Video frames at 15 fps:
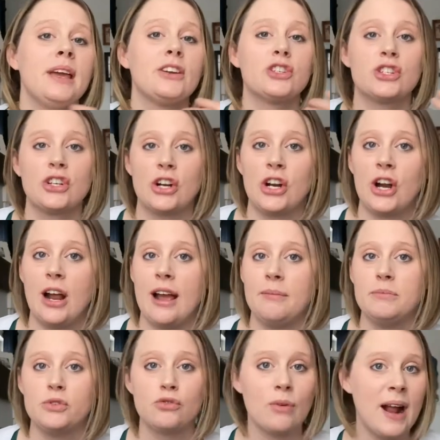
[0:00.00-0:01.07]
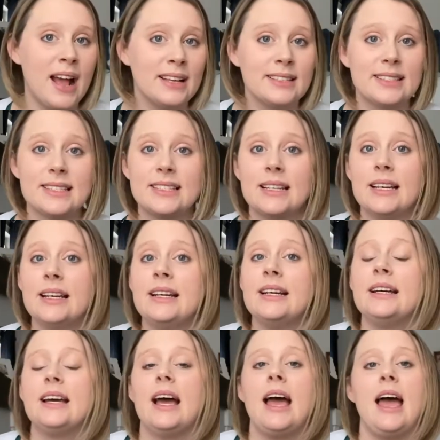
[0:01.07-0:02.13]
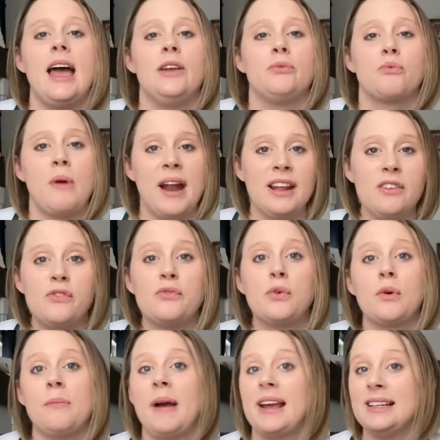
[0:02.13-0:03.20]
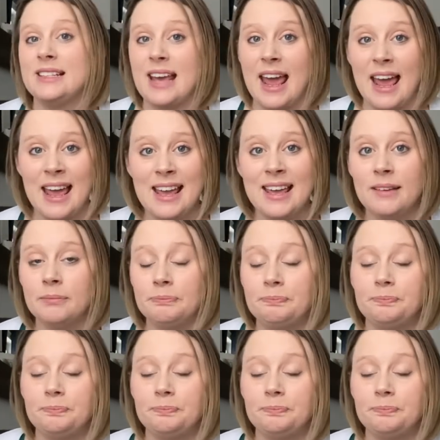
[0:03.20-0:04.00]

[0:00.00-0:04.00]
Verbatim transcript: sure I'm dressed and ready for my day.